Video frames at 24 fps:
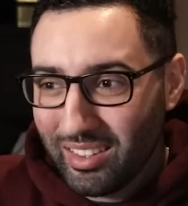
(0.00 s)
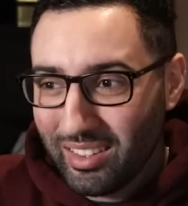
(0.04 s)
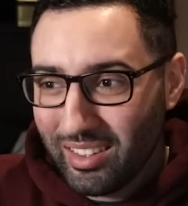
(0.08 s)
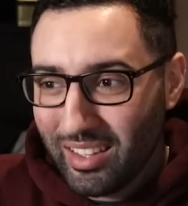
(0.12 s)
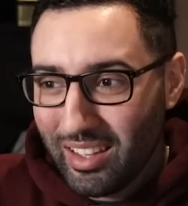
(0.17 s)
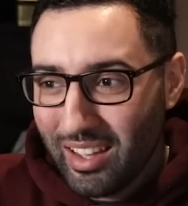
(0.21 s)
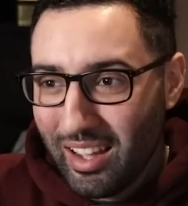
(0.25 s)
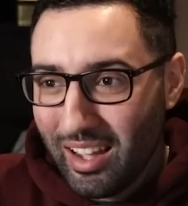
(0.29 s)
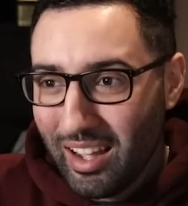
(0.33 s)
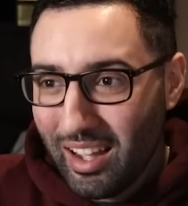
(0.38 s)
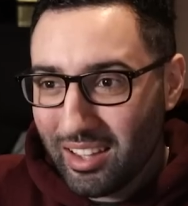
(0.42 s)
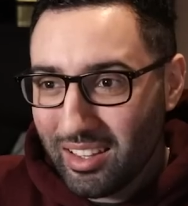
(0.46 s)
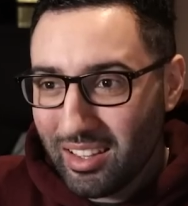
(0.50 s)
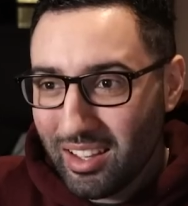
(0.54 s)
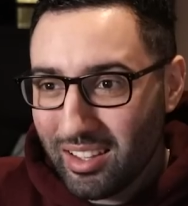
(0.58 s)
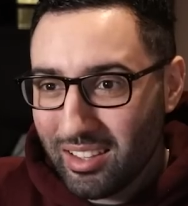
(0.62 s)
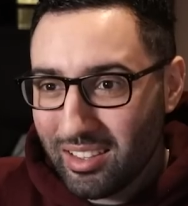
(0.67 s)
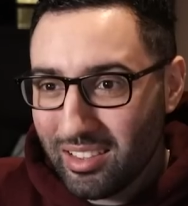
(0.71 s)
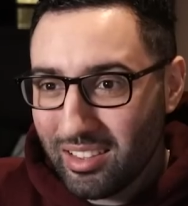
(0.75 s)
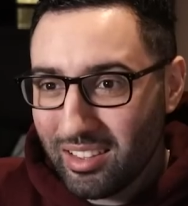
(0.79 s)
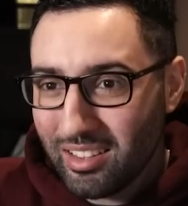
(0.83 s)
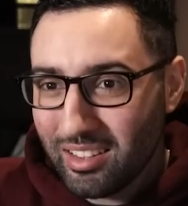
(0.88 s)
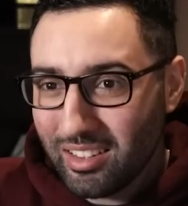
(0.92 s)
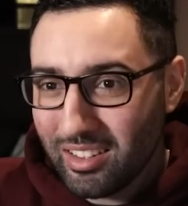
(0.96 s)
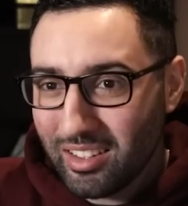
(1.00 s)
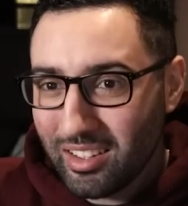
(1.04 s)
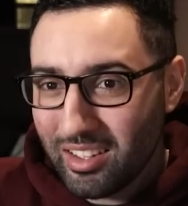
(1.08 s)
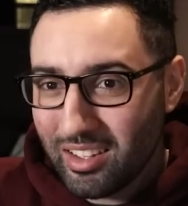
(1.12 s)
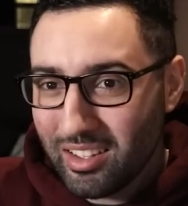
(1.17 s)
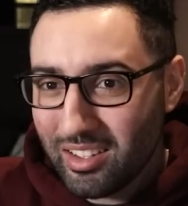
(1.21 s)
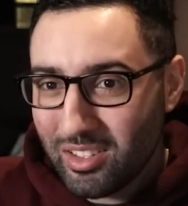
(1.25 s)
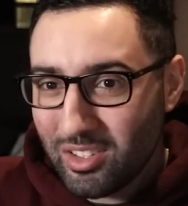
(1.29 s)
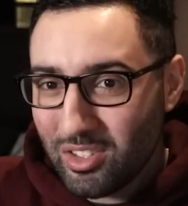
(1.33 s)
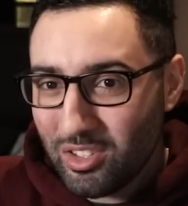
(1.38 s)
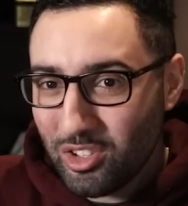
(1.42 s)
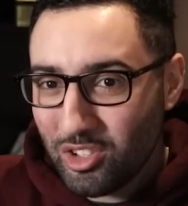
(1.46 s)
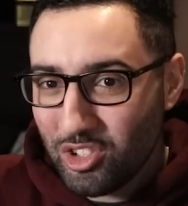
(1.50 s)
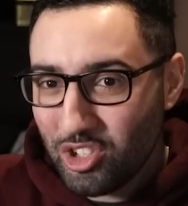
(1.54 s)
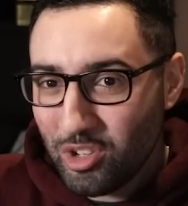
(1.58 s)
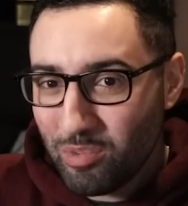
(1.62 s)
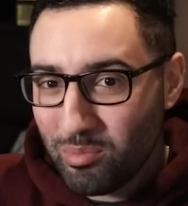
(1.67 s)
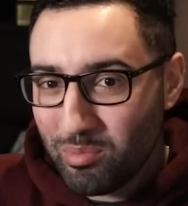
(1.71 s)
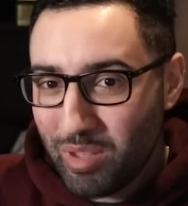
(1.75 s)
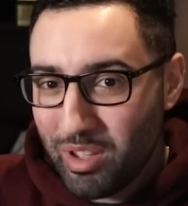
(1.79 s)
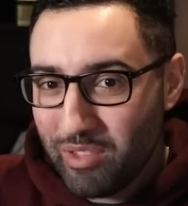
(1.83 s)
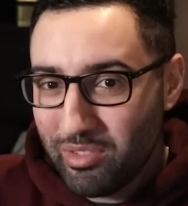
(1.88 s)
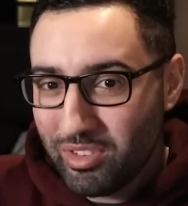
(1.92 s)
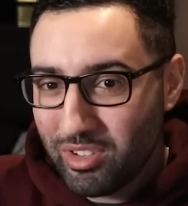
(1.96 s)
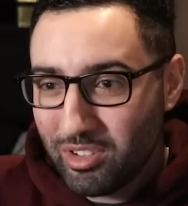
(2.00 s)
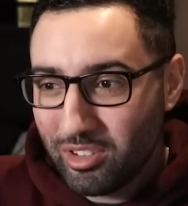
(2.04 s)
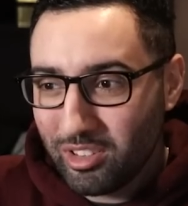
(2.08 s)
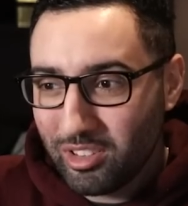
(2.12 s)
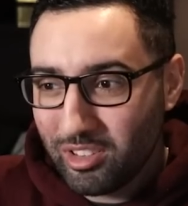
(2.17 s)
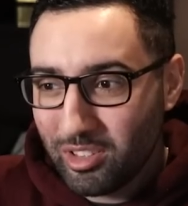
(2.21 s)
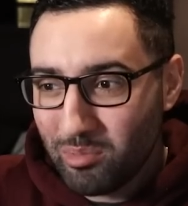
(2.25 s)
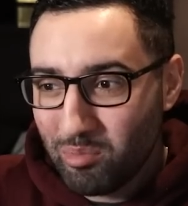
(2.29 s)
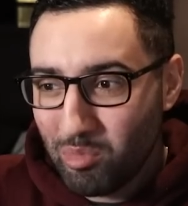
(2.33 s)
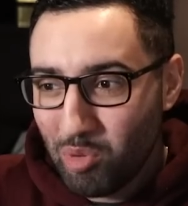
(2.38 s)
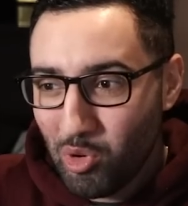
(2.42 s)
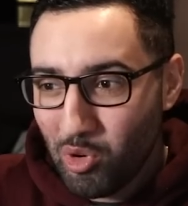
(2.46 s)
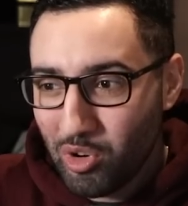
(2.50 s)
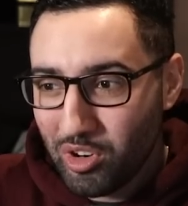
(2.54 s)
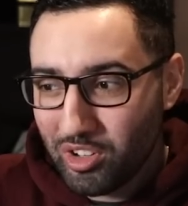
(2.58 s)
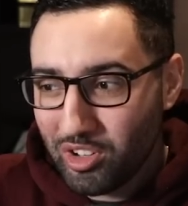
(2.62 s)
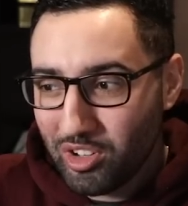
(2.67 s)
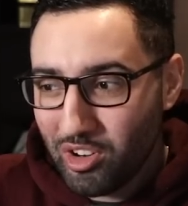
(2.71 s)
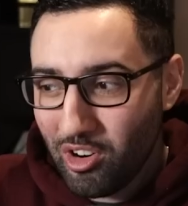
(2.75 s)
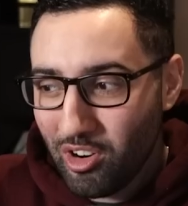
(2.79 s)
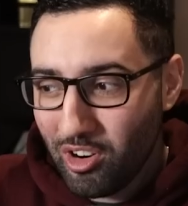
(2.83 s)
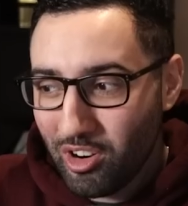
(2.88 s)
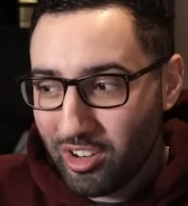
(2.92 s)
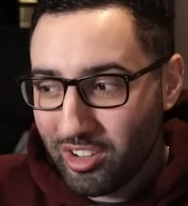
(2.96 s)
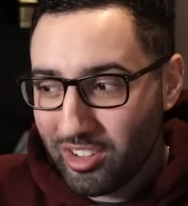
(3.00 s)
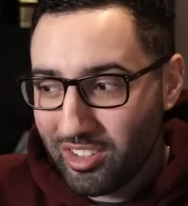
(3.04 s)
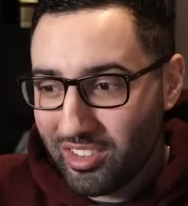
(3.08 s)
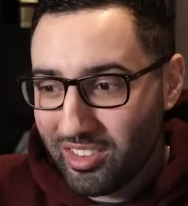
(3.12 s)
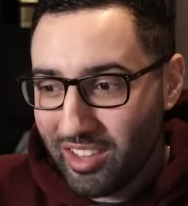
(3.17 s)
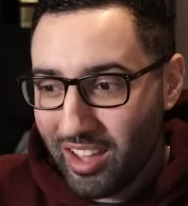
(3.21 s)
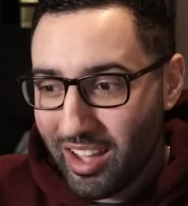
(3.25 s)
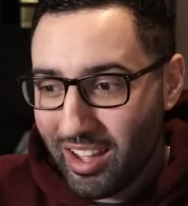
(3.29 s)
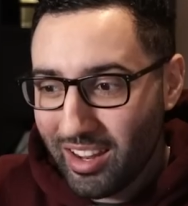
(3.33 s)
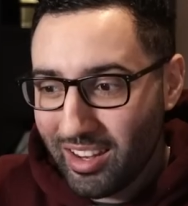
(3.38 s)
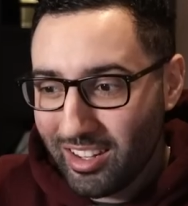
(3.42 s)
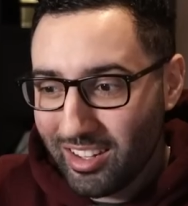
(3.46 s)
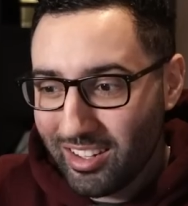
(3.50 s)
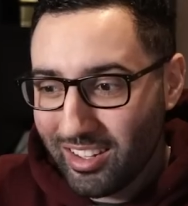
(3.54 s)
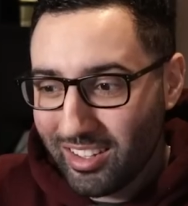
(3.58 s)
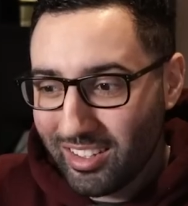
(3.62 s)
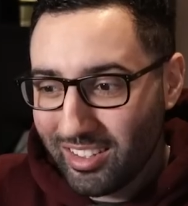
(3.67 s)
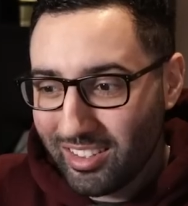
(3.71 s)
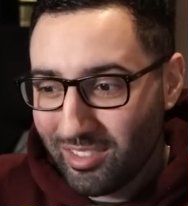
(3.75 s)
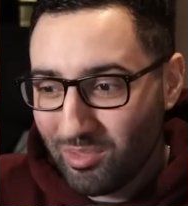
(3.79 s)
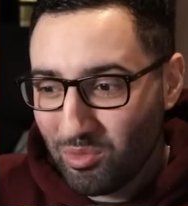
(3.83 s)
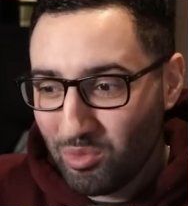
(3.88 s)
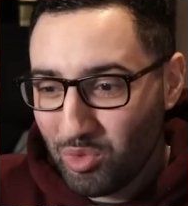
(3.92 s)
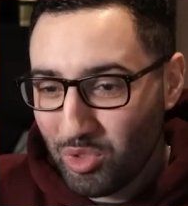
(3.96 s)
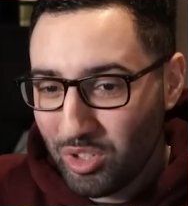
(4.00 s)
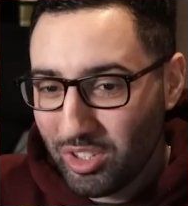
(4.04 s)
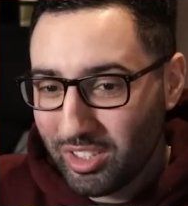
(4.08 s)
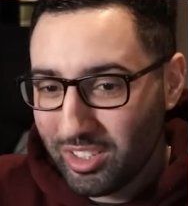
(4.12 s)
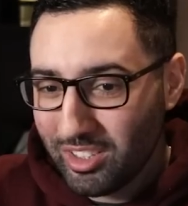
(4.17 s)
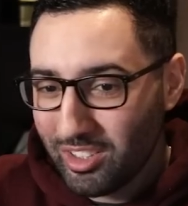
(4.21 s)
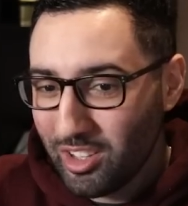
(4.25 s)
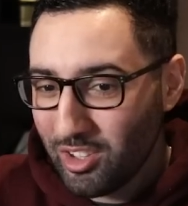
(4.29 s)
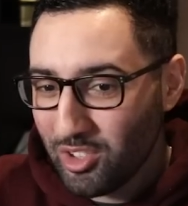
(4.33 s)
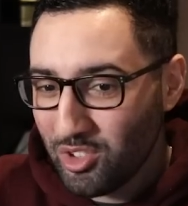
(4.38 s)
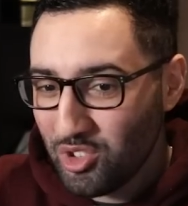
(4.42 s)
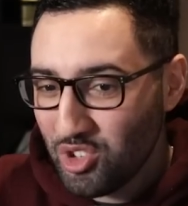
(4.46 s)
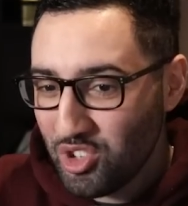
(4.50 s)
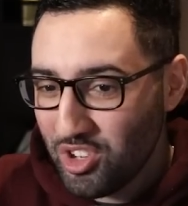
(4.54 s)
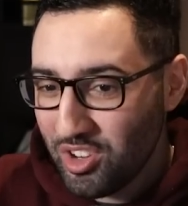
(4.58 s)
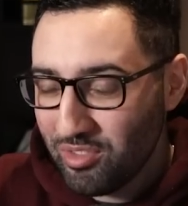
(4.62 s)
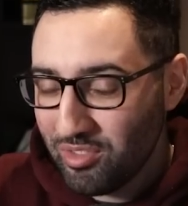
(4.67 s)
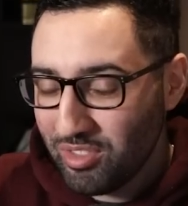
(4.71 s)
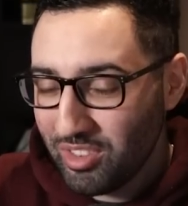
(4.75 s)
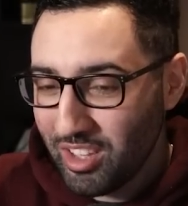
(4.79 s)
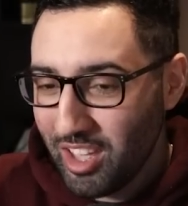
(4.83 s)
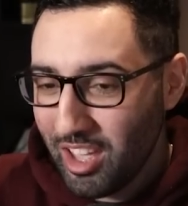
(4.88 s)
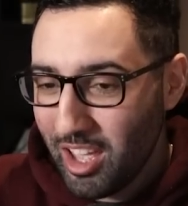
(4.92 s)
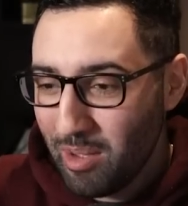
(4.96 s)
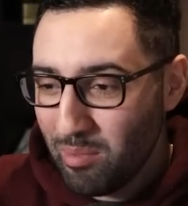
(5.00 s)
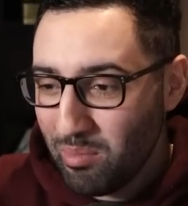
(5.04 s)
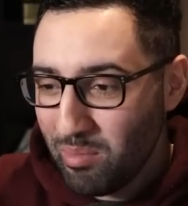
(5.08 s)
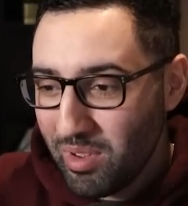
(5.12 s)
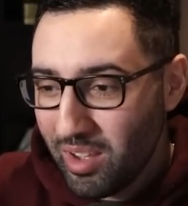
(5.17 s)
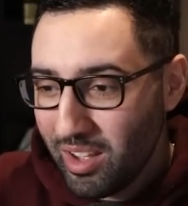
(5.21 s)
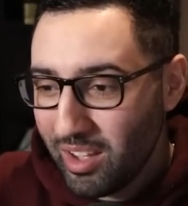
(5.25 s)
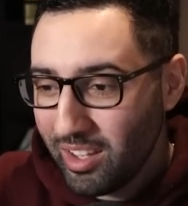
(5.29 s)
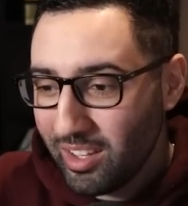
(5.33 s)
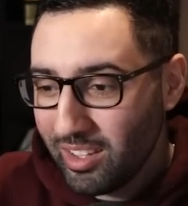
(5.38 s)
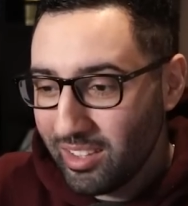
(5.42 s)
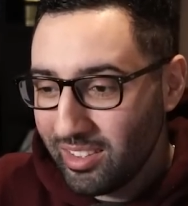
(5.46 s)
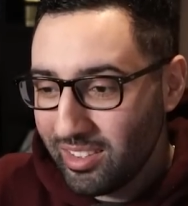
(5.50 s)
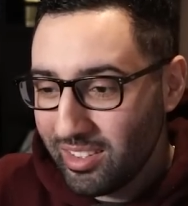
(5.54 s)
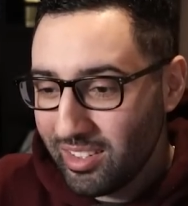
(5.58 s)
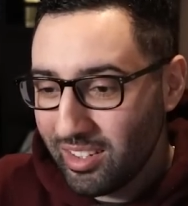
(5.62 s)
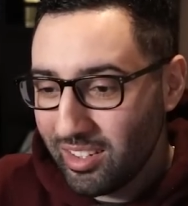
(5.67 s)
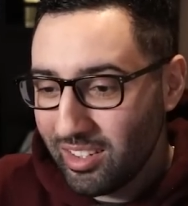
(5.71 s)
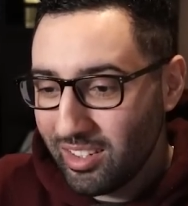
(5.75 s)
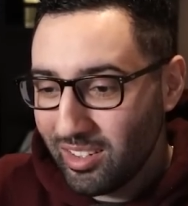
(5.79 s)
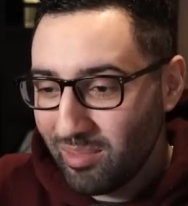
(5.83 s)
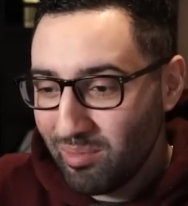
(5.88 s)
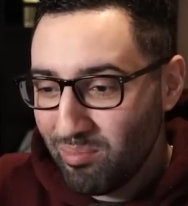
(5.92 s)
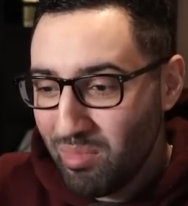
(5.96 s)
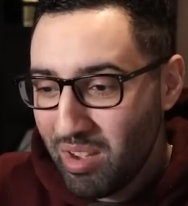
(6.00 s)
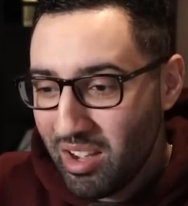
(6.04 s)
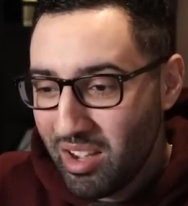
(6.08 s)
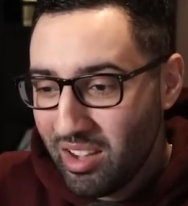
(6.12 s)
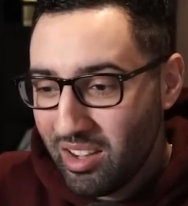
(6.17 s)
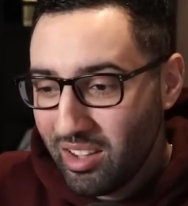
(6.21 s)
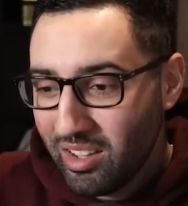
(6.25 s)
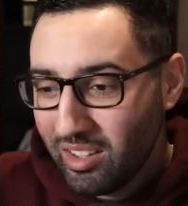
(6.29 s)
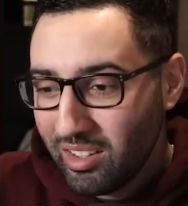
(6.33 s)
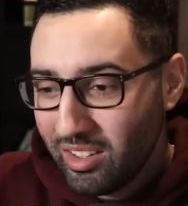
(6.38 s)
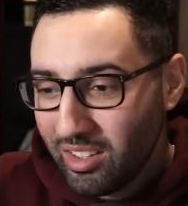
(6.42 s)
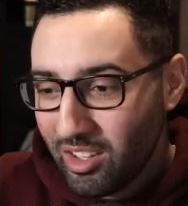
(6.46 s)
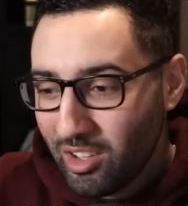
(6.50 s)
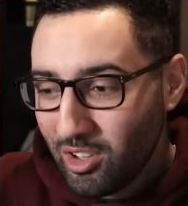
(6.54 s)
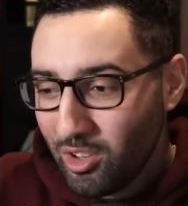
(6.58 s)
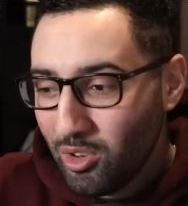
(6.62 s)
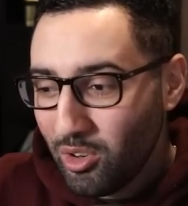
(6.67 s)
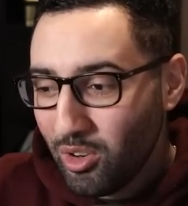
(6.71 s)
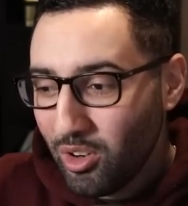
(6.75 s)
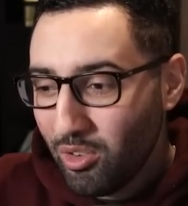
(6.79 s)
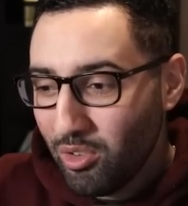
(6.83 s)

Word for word: Yeah, I, I, think like it is such a pivotal, important card that it really does shift the game. And um, you know,